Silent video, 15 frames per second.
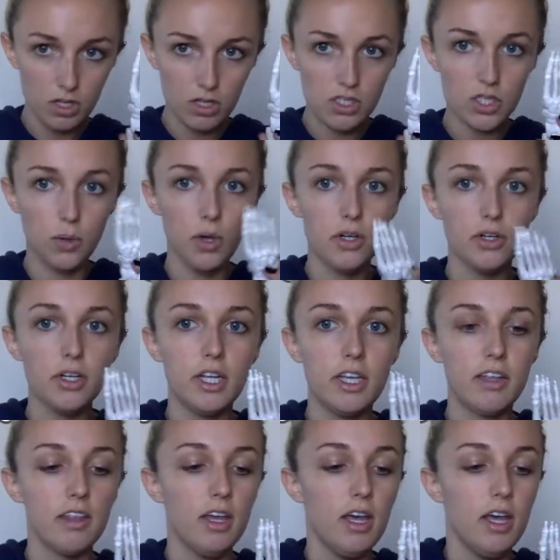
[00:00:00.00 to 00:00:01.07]
So
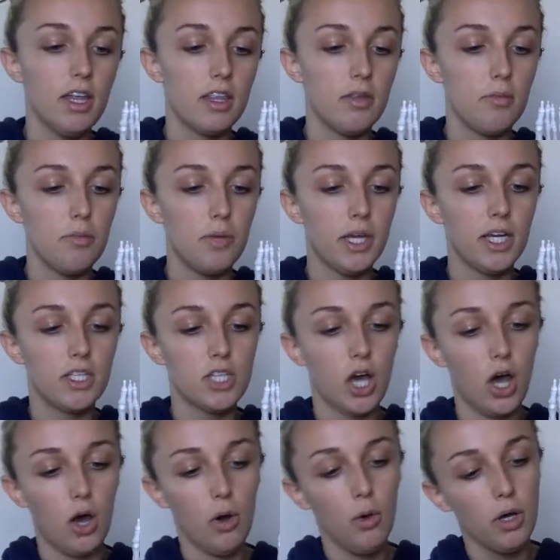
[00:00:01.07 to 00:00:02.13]
underneath the big
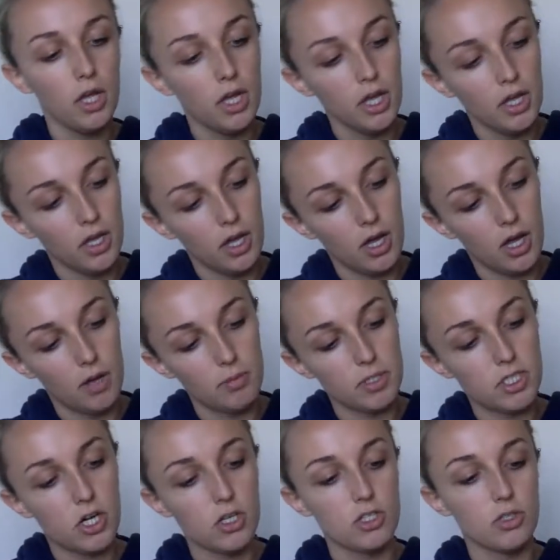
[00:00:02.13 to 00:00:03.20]
toe, the
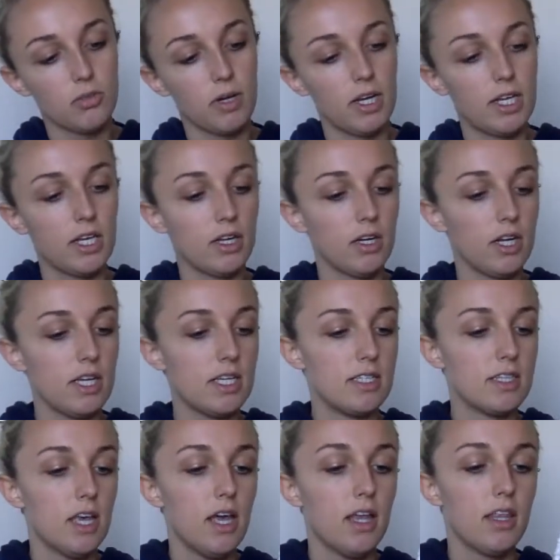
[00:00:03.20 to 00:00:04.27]
tarsal right here
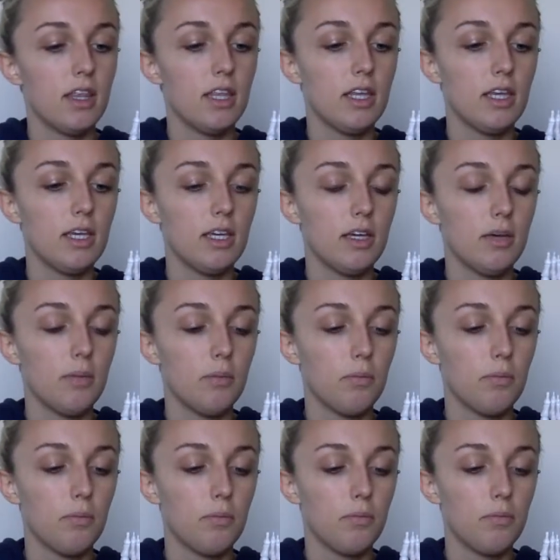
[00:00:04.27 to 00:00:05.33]
is the
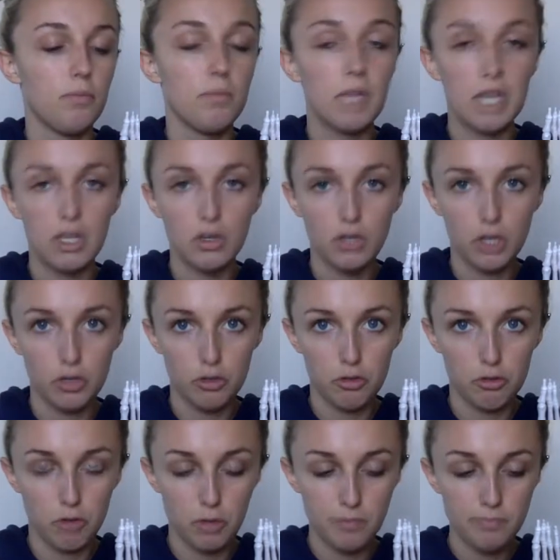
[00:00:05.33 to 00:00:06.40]
medial
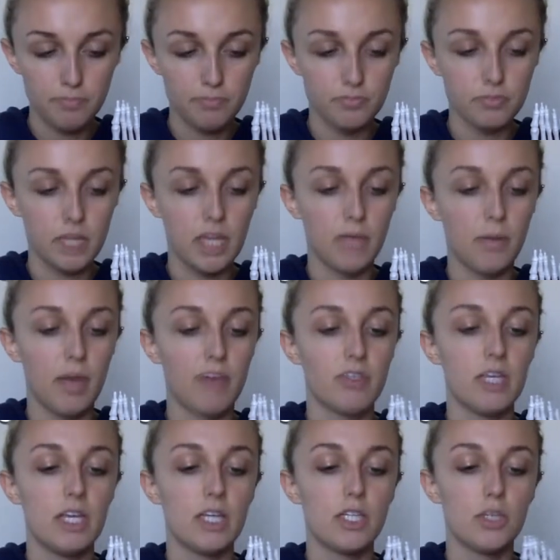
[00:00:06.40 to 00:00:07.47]
cuneiform, and then we have
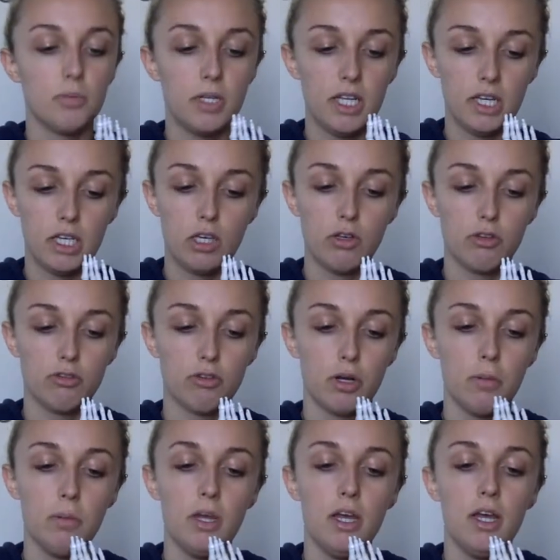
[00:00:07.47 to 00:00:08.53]
the intermediate
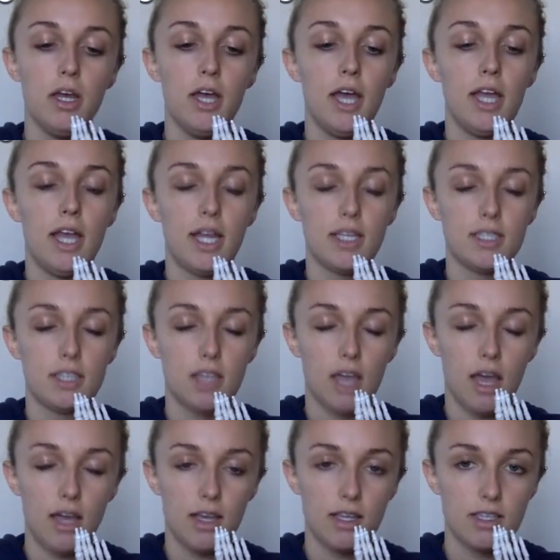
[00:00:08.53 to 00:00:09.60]
cuneiform, and next to
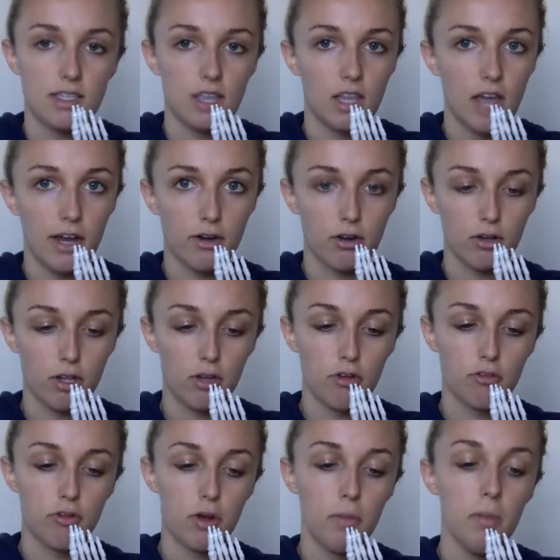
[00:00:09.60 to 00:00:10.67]
that is the lateral
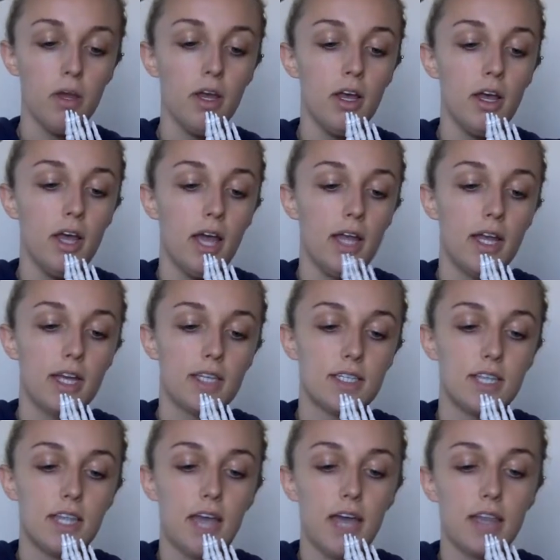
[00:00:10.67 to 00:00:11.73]
cuneiform, and next
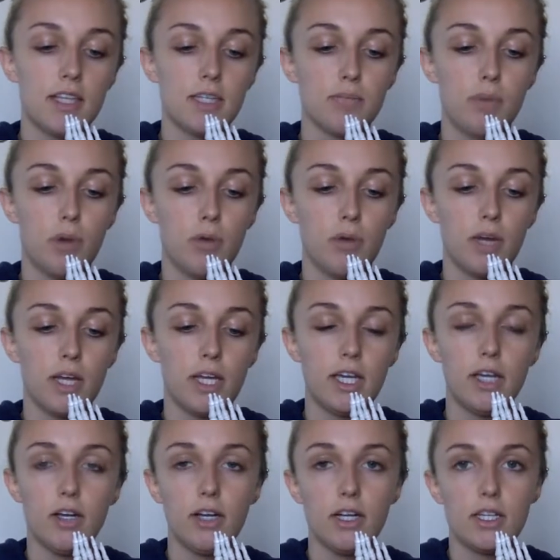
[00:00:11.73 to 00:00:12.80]
to that, this bone right
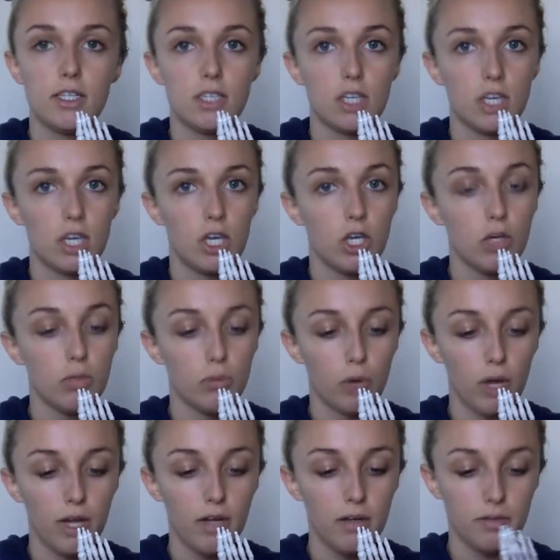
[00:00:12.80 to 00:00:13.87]
here is the
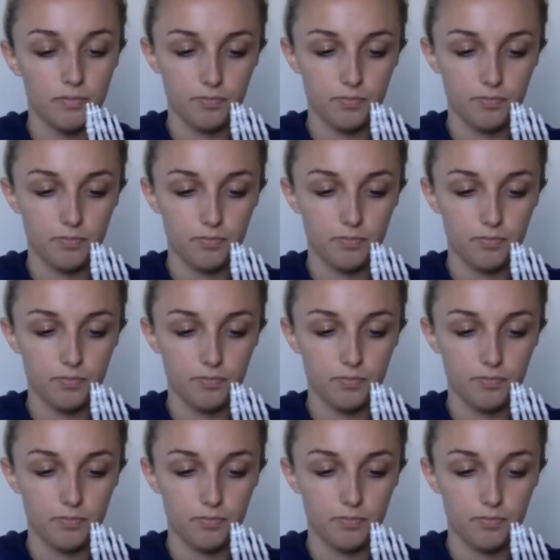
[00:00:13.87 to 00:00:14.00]
cuboid.